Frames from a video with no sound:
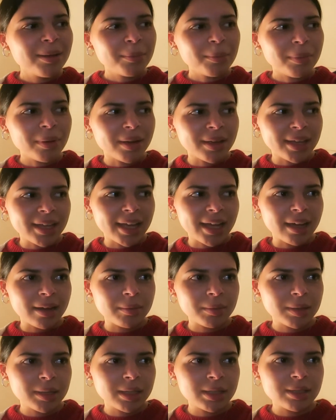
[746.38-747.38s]
But yeah,
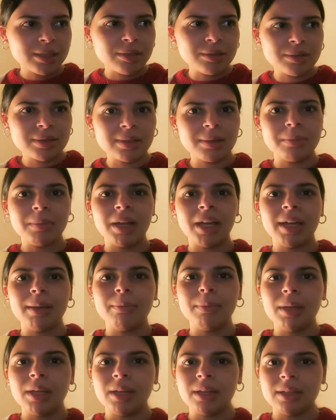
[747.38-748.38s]
I'm going to do some
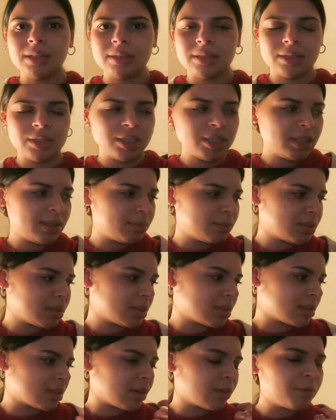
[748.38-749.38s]
like burgers and chips
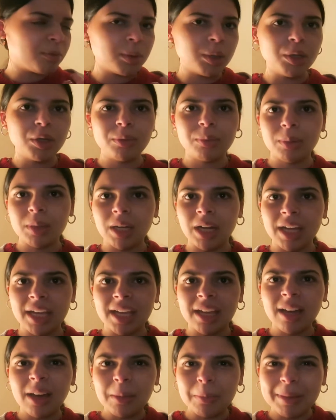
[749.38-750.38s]
and stuff, but you can put
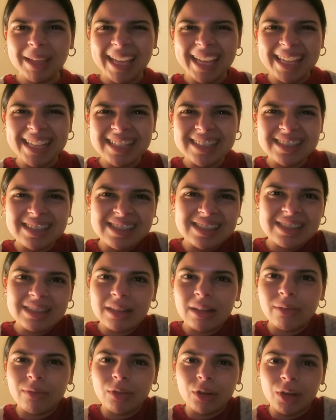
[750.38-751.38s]
like cupcakes and
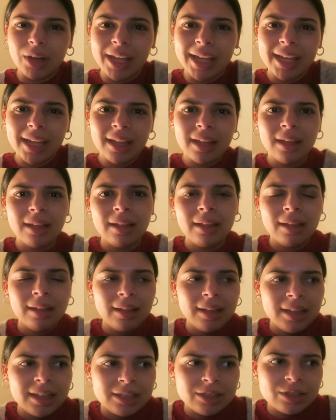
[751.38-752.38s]
stuff on it.
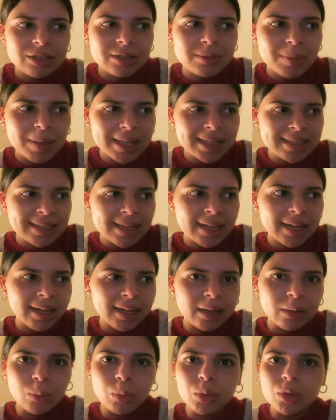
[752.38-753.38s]
It's just
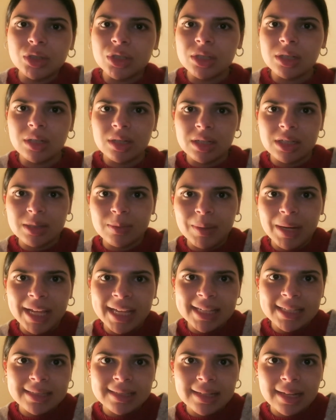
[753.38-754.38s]
basically a wooden
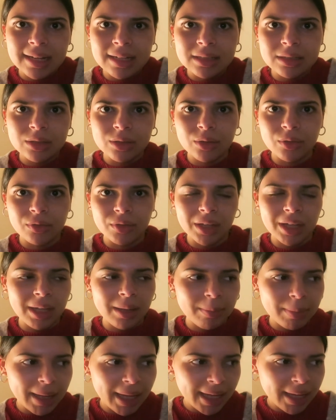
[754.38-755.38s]
display stand off
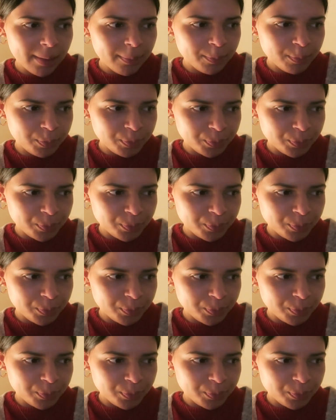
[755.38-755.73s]
eBay.